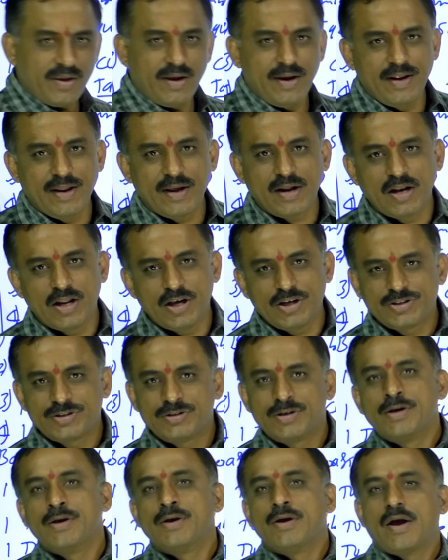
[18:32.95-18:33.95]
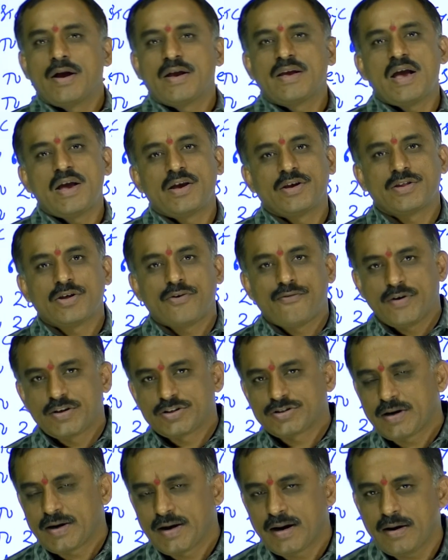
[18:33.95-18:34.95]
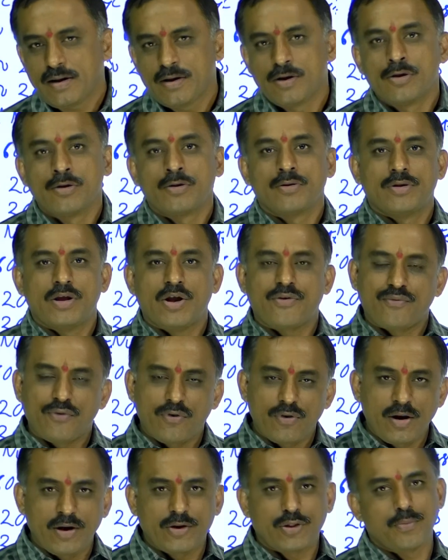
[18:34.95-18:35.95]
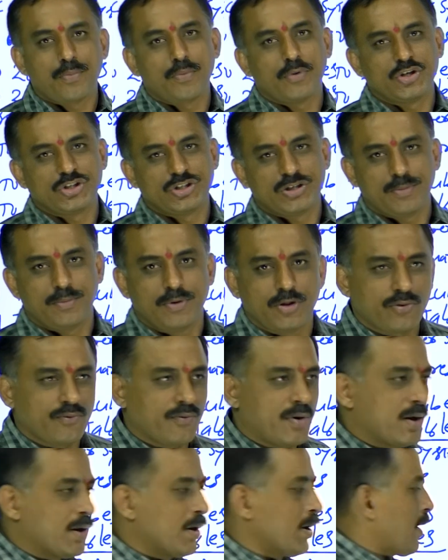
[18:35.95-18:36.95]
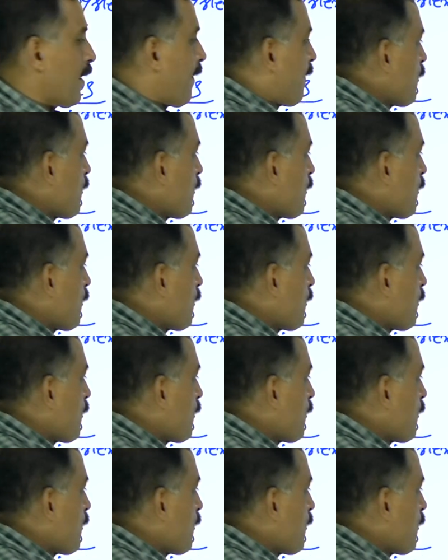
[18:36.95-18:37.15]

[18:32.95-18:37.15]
In English, A is the first letter. Therefore, its position number is 1.